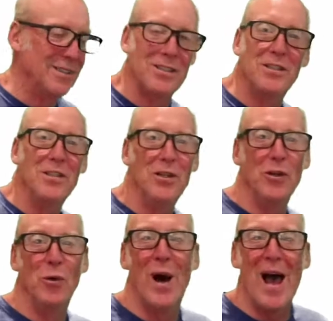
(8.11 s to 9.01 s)
Raymarine's
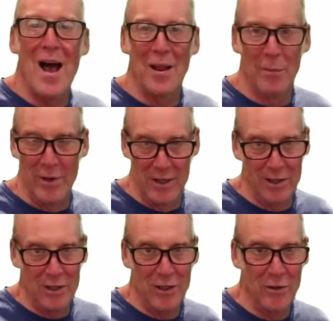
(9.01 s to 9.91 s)
new
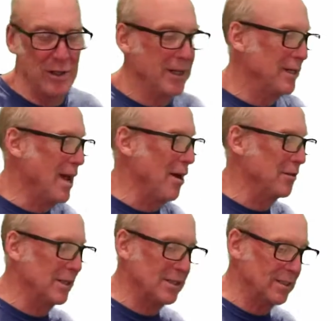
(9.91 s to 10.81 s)
Element unit.
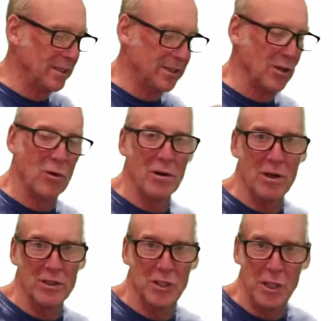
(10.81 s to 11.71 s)
Now, this is a
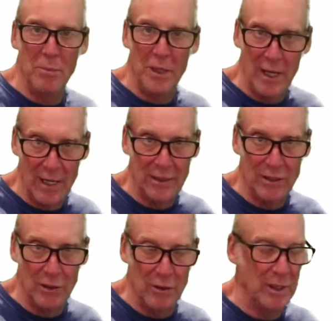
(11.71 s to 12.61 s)
sonar
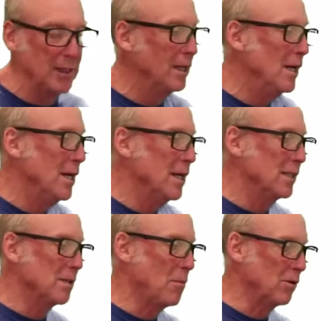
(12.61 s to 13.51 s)
GPS unit.
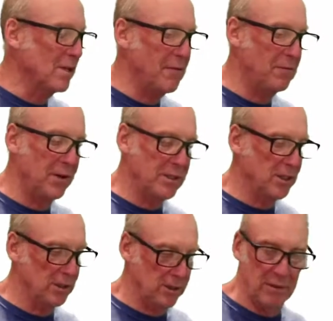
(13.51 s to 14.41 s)
It's a
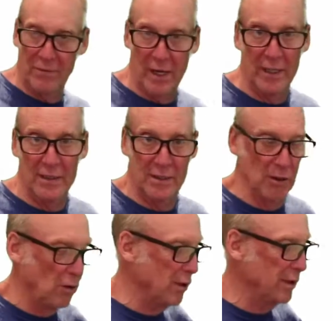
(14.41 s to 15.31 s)
multifunctional device,
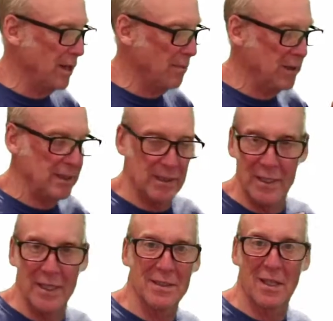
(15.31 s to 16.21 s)
so that means
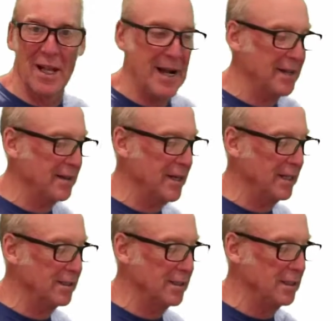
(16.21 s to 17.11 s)
it does a lot of things.